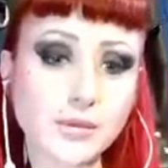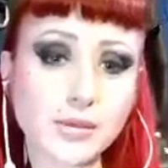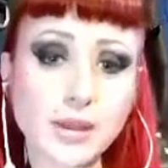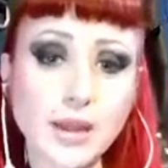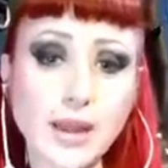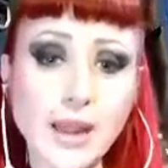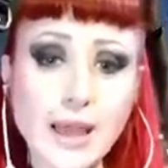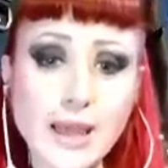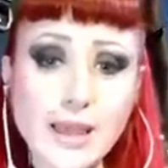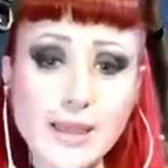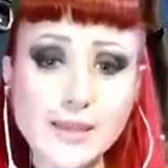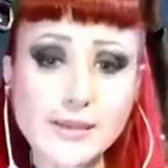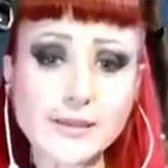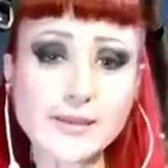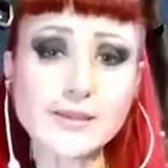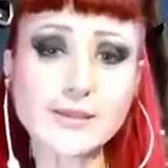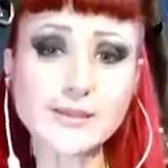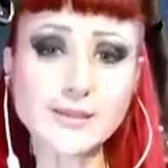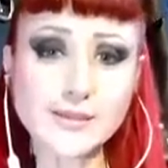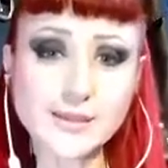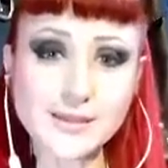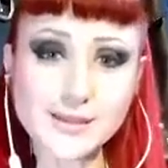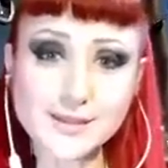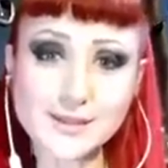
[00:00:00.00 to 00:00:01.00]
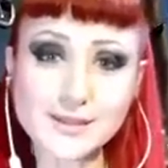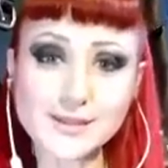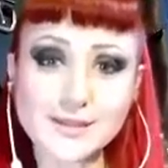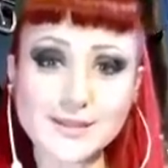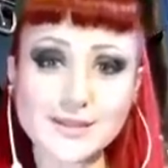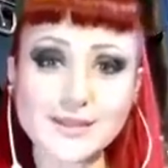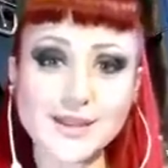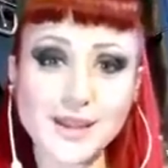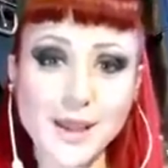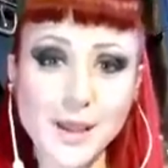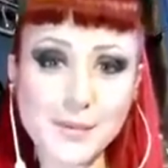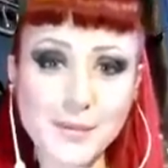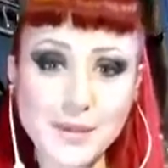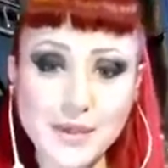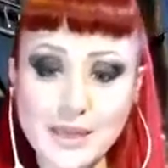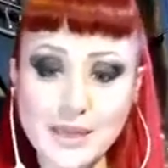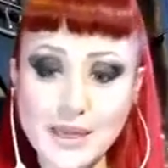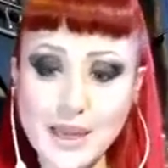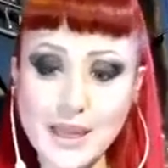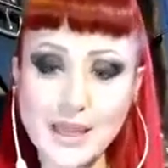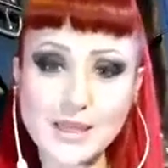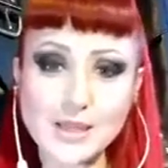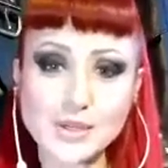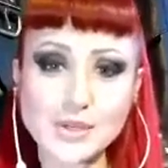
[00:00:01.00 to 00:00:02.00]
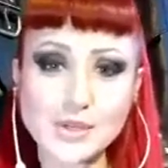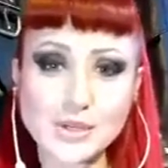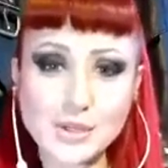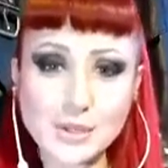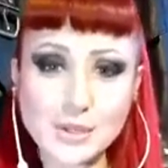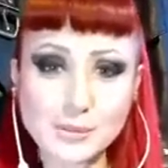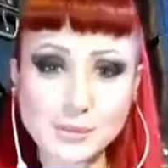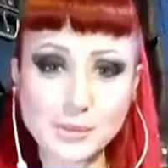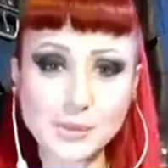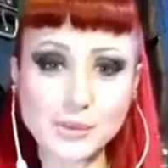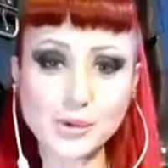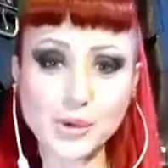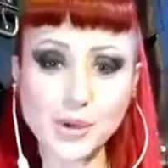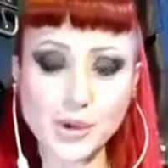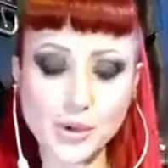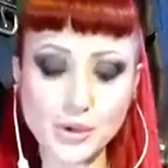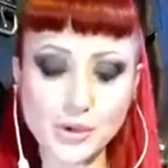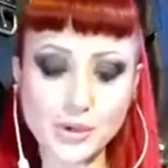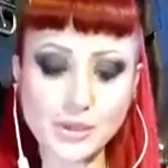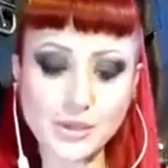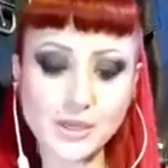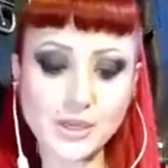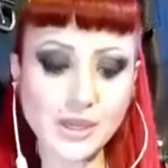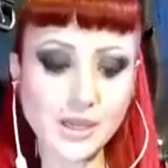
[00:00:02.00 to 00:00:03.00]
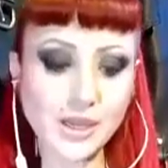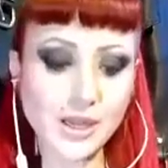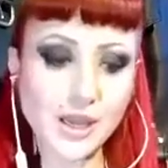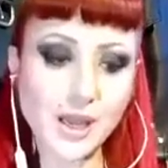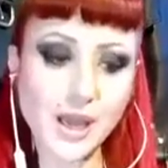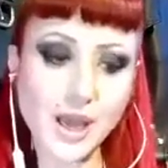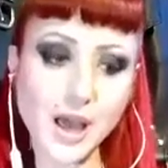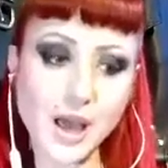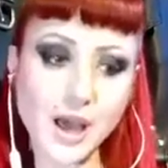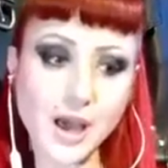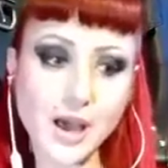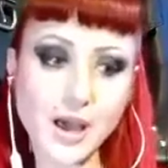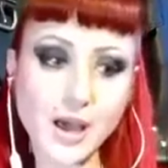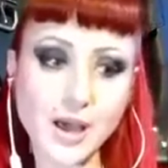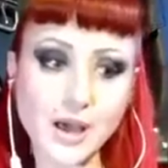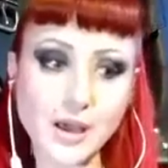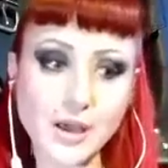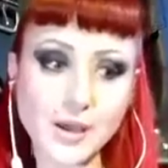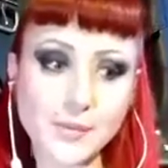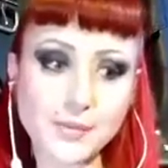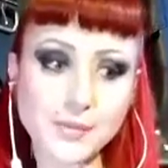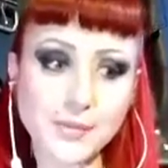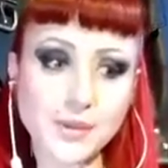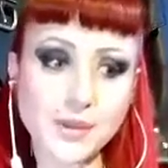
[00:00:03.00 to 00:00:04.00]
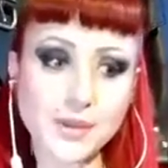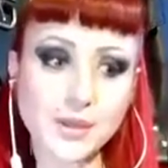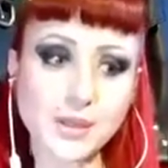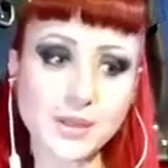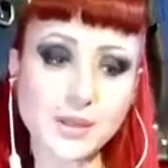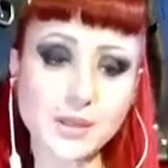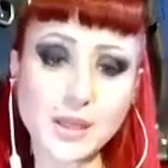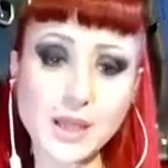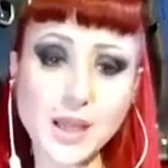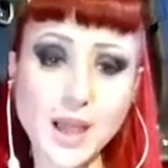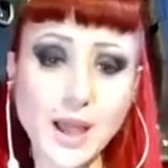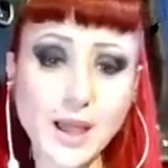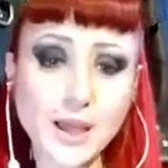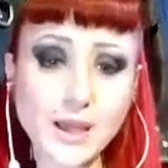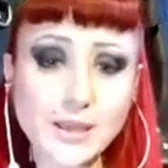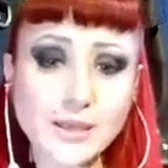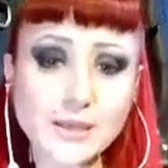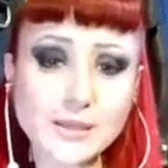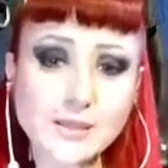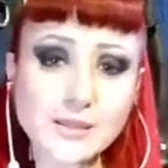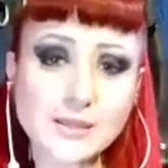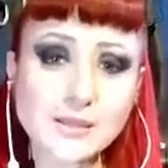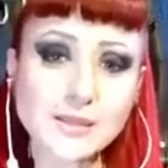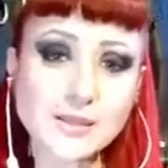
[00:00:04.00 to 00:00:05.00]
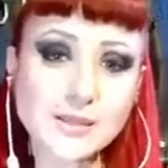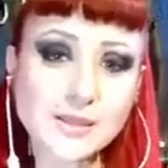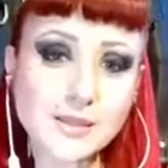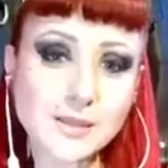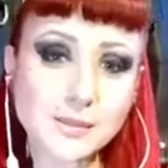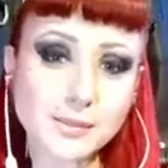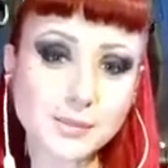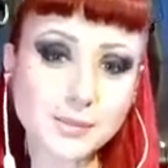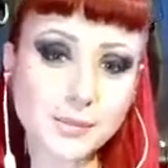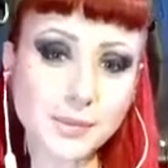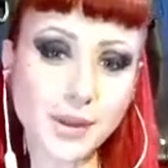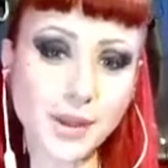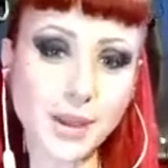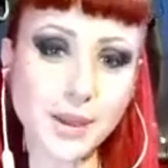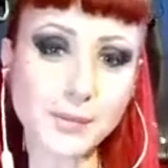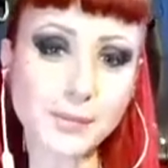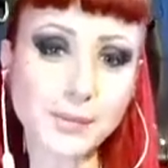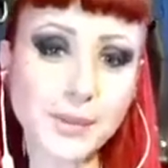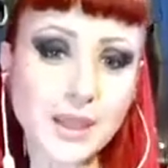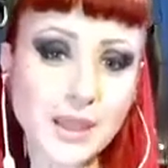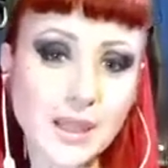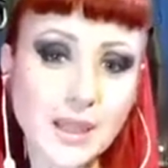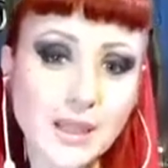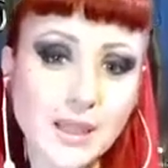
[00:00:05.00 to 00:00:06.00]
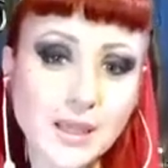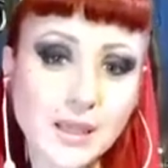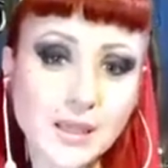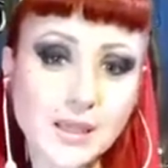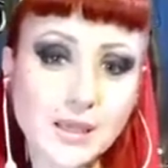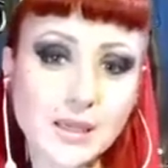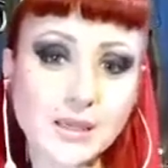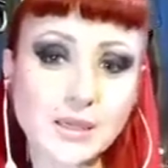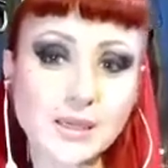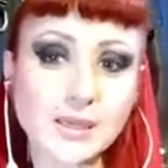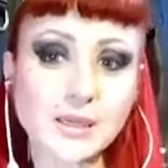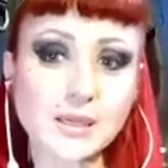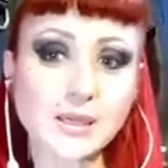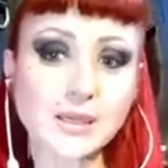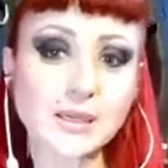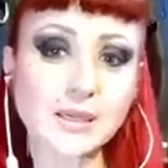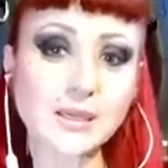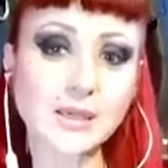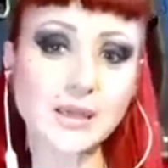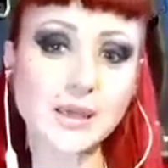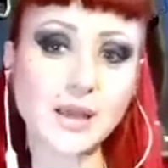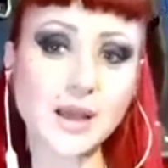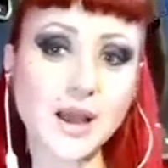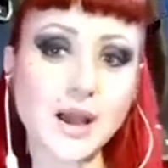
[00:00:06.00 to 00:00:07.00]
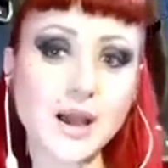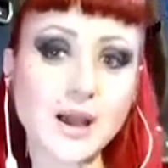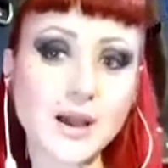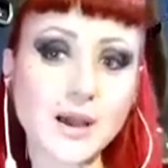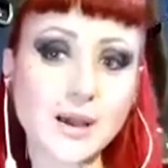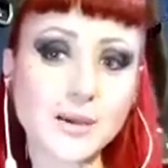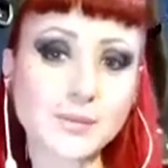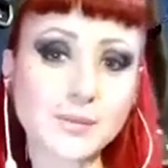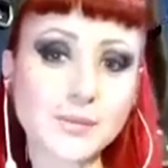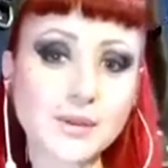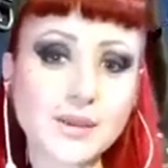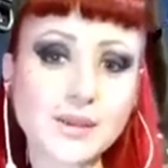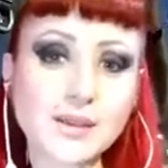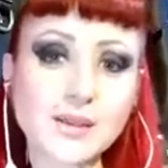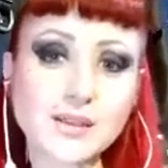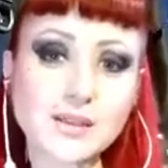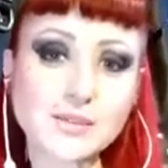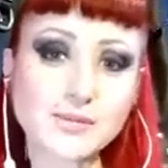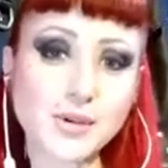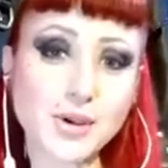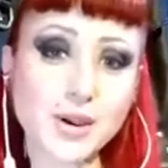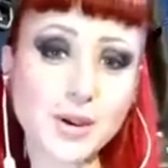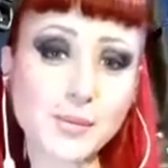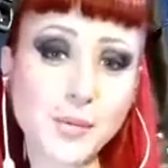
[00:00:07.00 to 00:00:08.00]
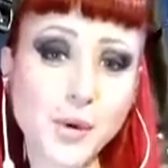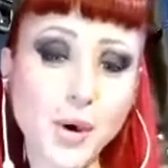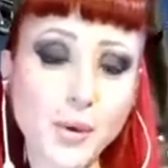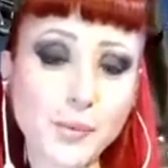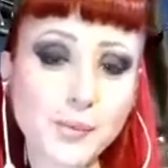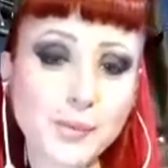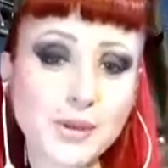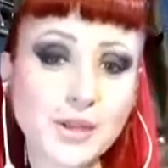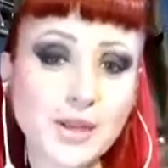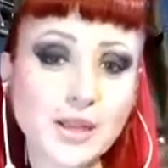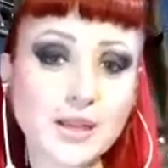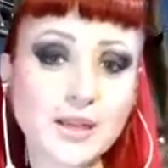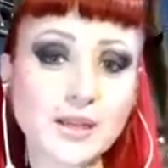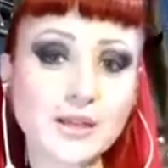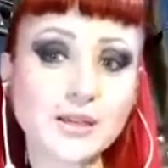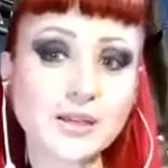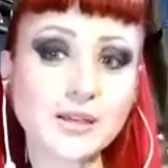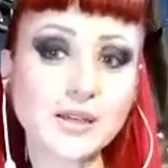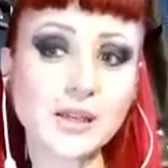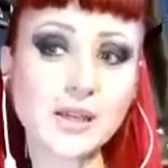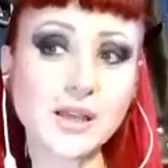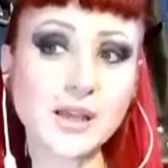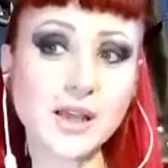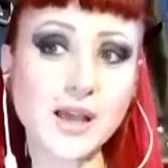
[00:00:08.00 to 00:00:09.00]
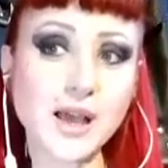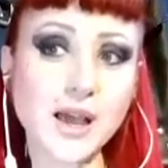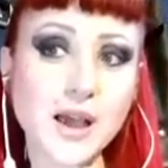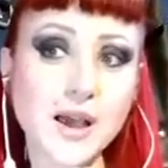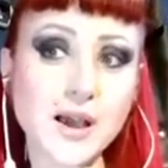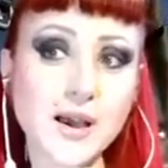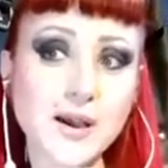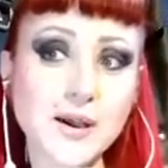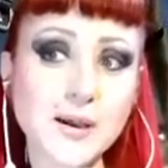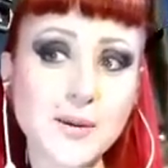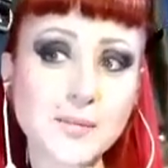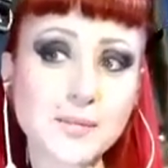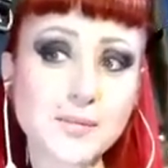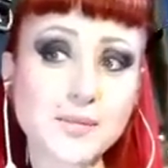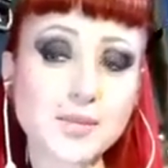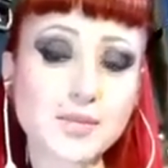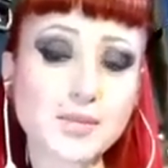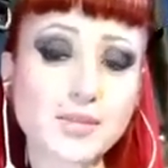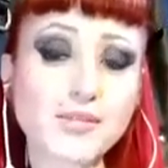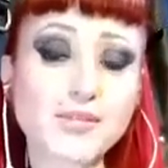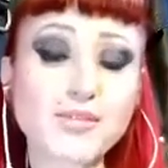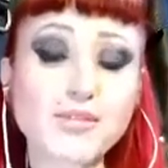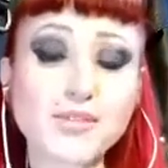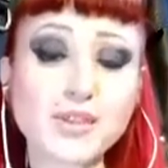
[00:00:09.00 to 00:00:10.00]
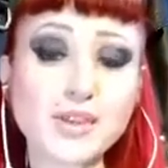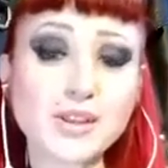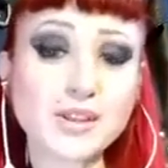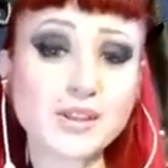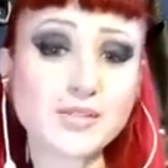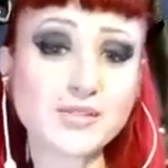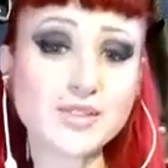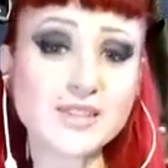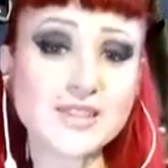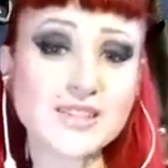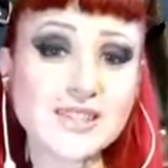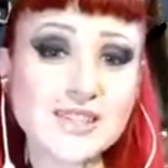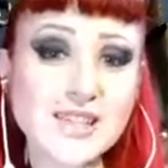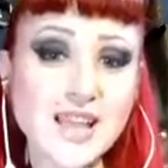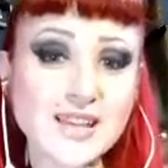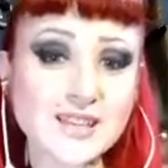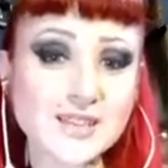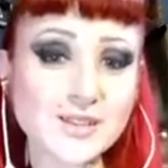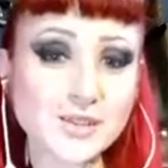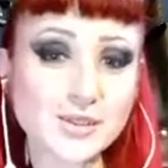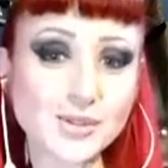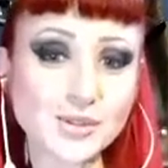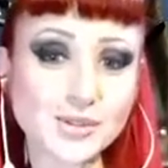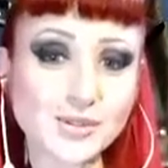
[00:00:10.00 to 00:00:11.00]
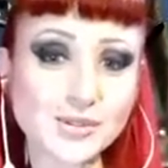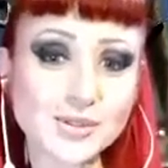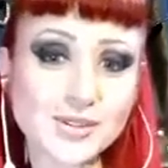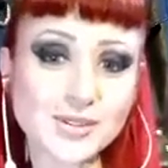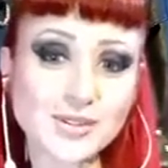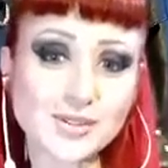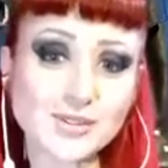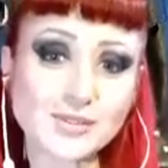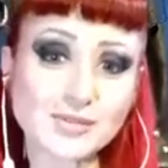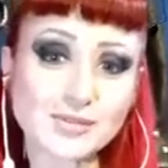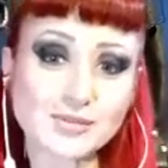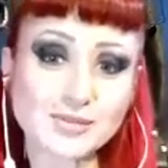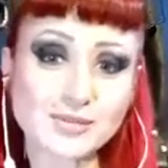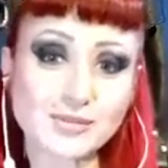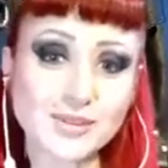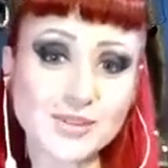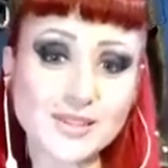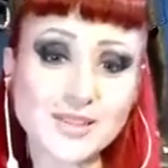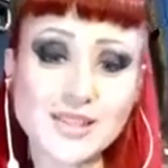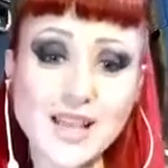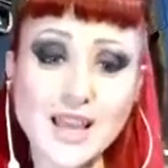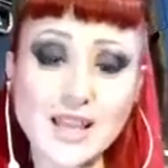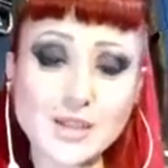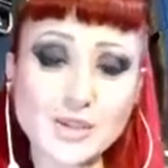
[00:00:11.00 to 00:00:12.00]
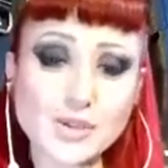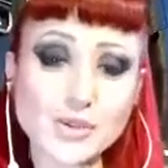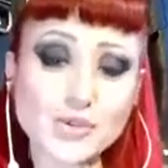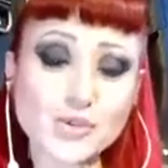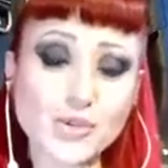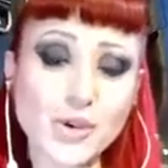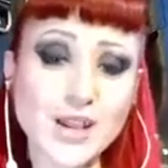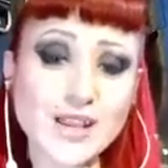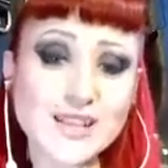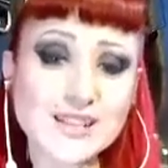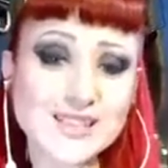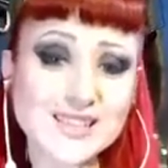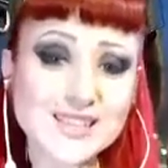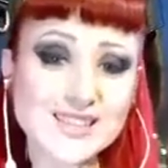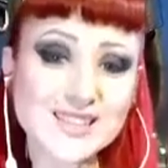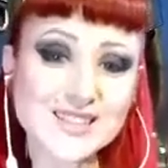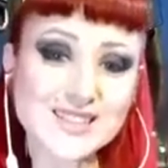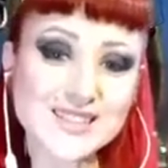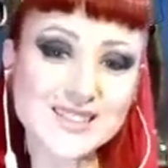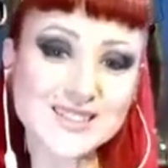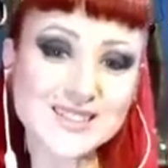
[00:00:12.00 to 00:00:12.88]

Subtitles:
layers, how many layers you can put on. The colors, like pink, is very popular. The feel of the satin dress